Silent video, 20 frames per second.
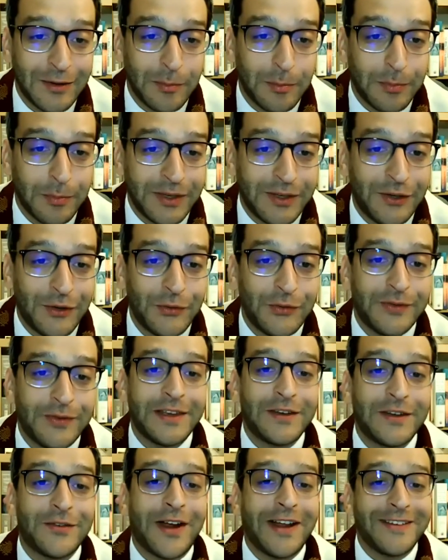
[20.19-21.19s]
but use the
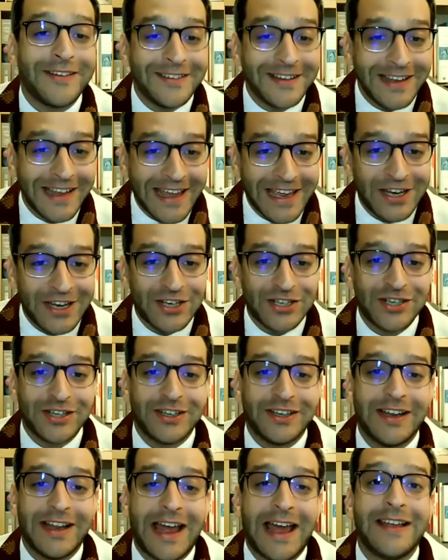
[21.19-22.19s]

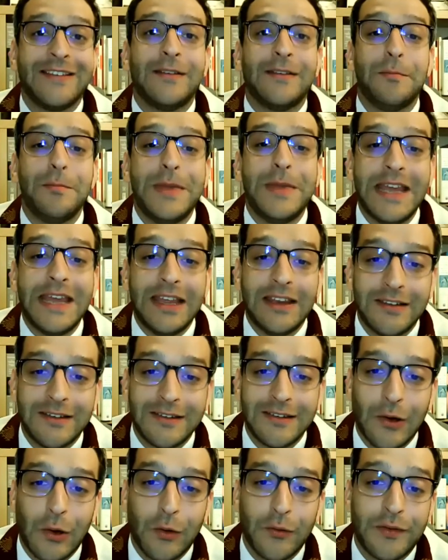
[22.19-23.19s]
translation as a means
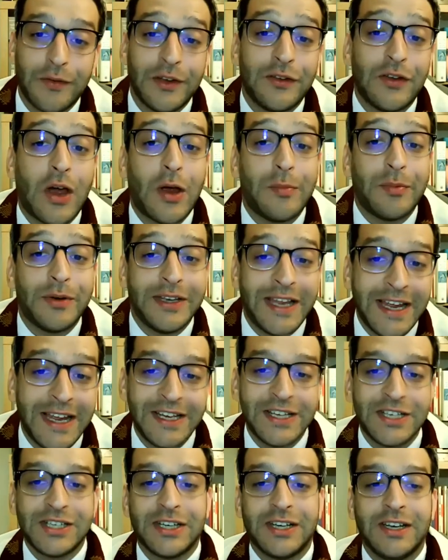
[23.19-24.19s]
of
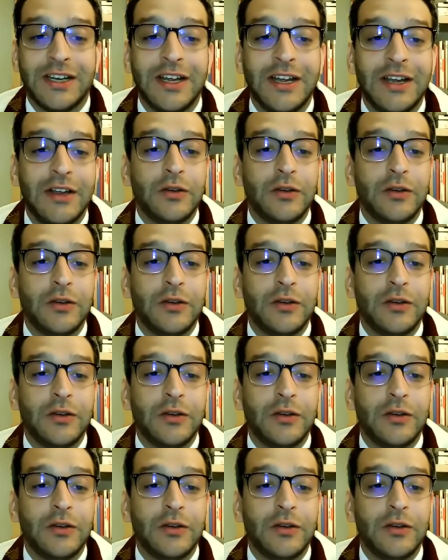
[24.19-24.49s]
interpretation